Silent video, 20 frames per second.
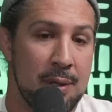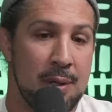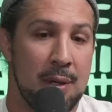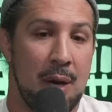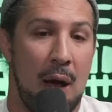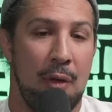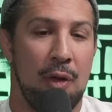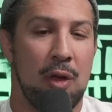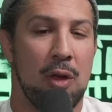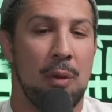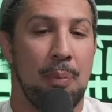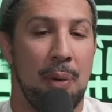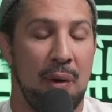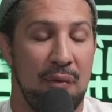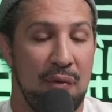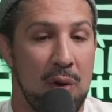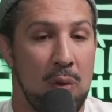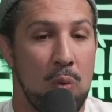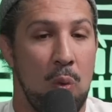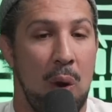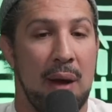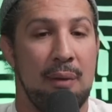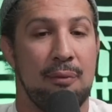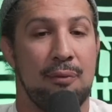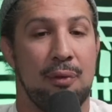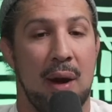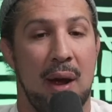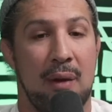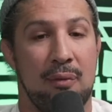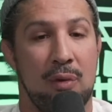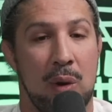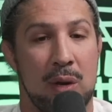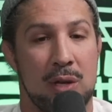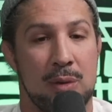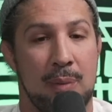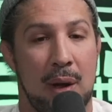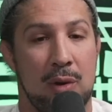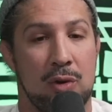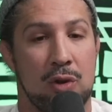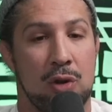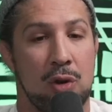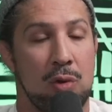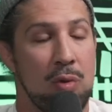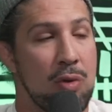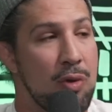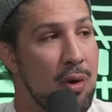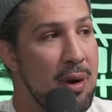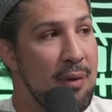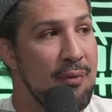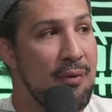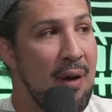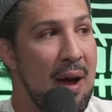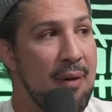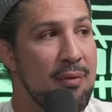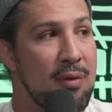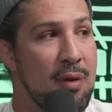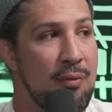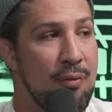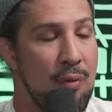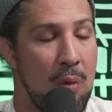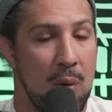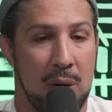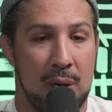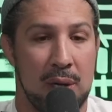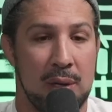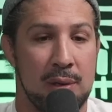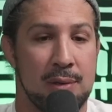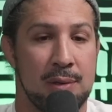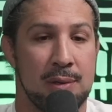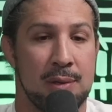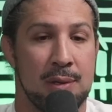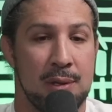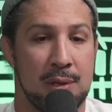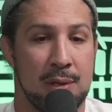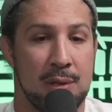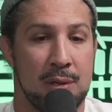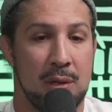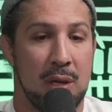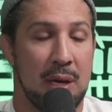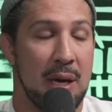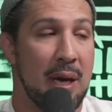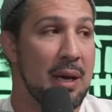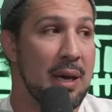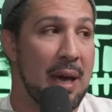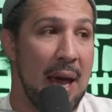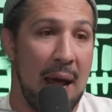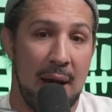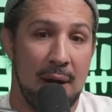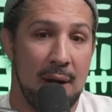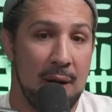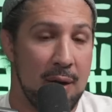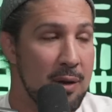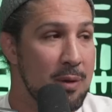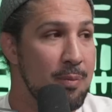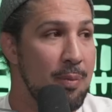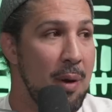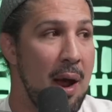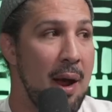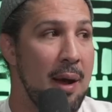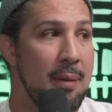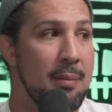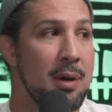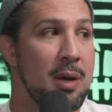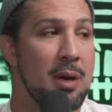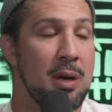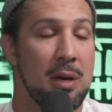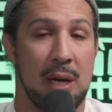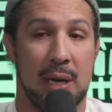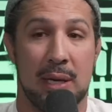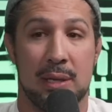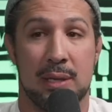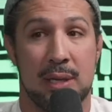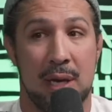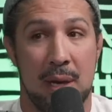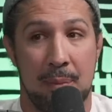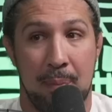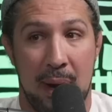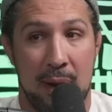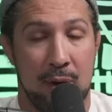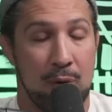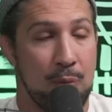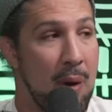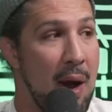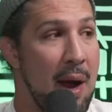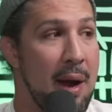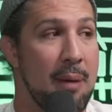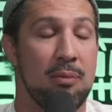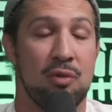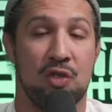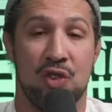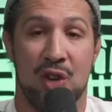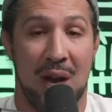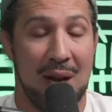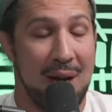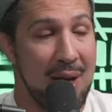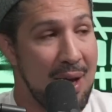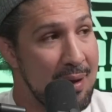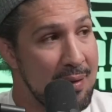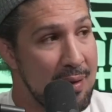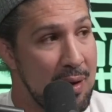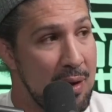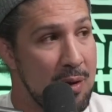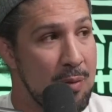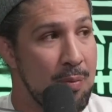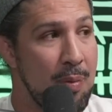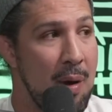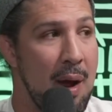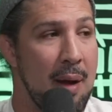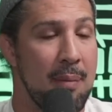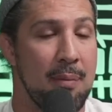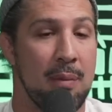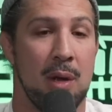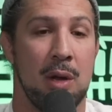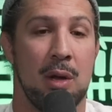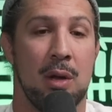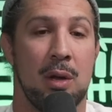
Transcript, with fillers: I think the perfect weight for a heavyweight's about 235, 240. You look at Cain in his prime, you look at Stipe in his prime, JDS in his prime.